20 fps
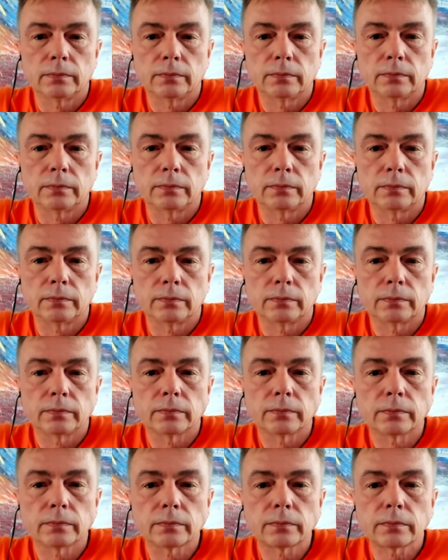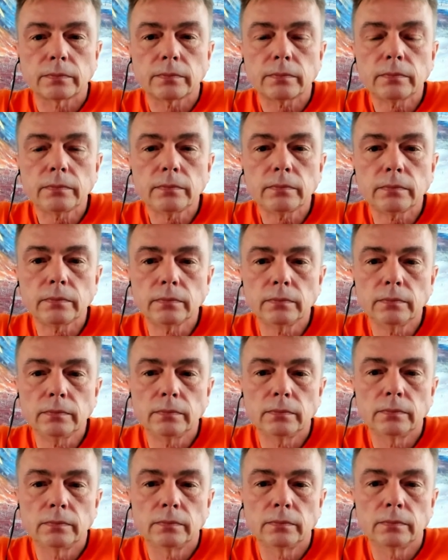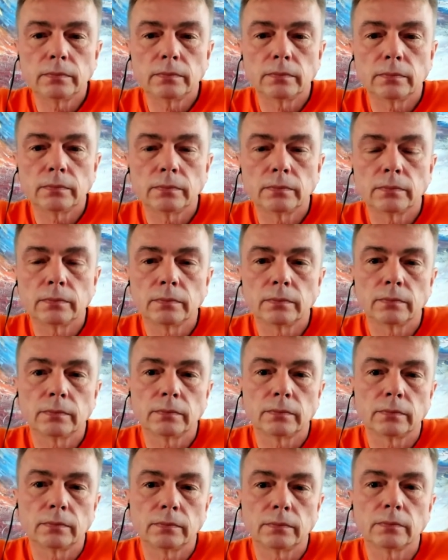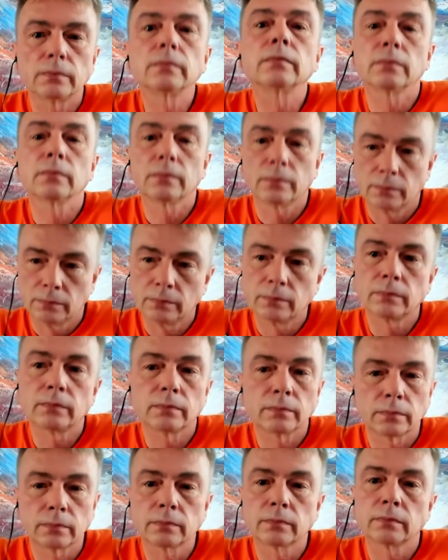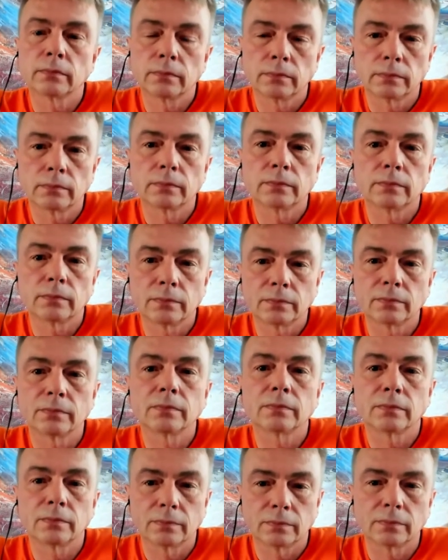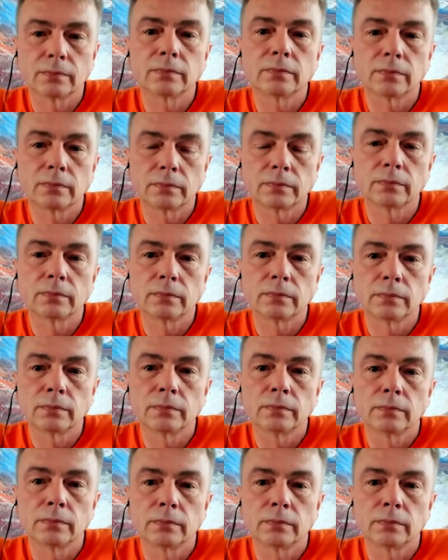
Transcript: This person isn't speaking.